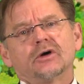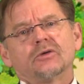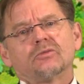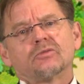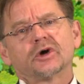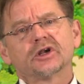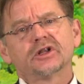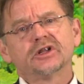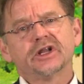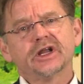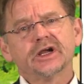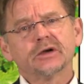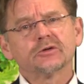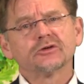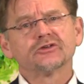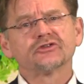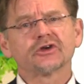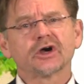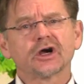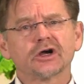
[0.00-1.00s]
What
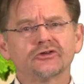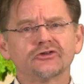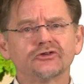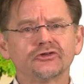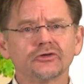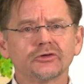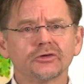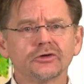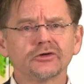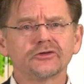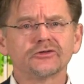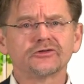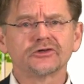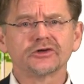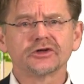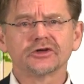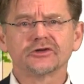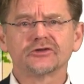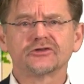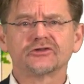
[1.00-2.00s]
narrows our
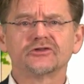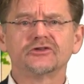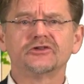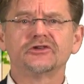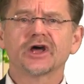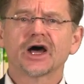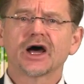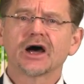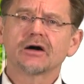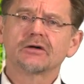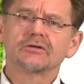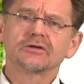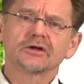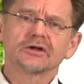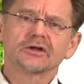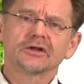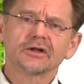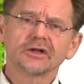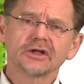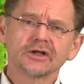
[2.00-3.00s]
choices down
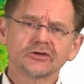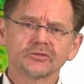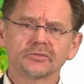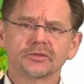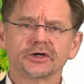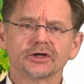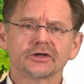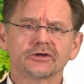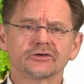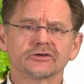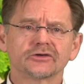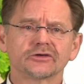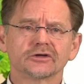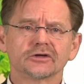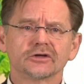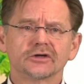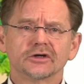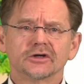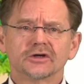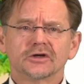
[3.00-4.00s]
a little bit,
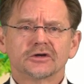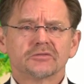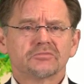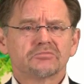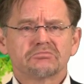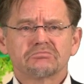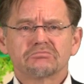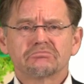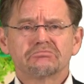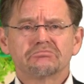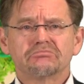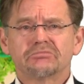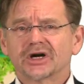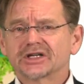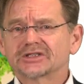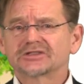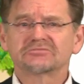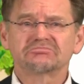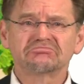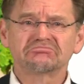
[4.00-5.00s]
but
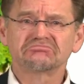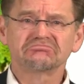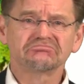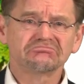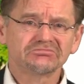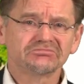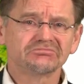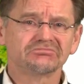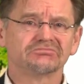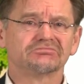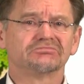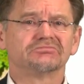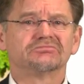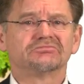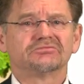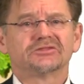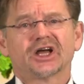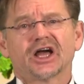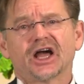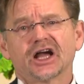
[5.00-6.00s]

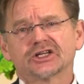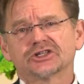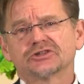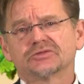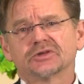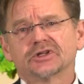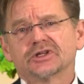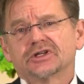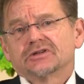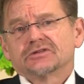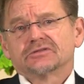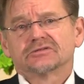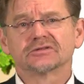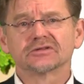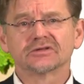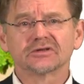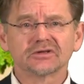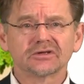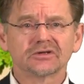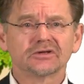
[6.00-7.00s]
actually
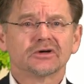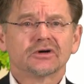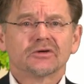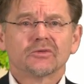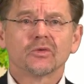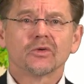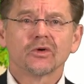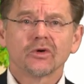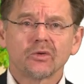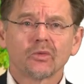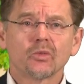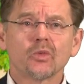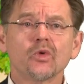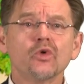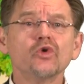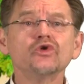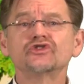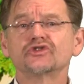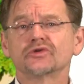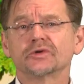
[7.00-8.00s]

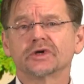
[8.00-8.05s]
who to